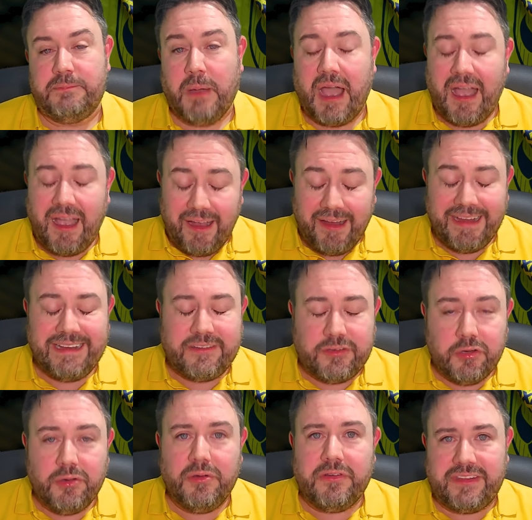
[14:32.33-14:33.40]
But I
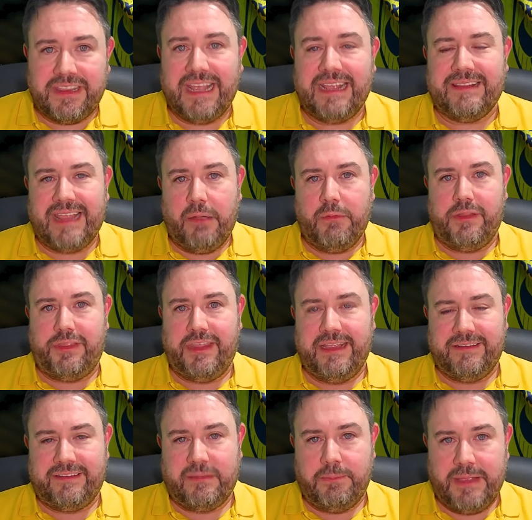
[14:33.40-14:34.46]
do think there were
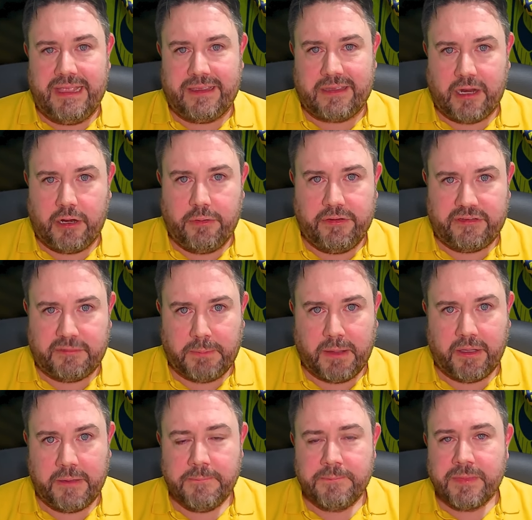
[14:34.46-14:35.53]
things to be encouraged
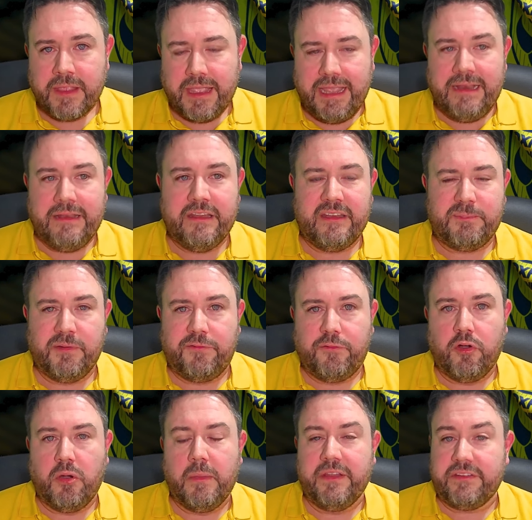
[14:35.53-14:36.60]
by in this
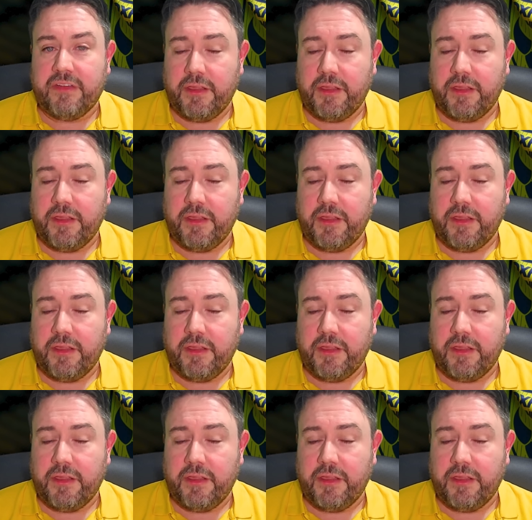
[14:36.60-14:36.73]
performance.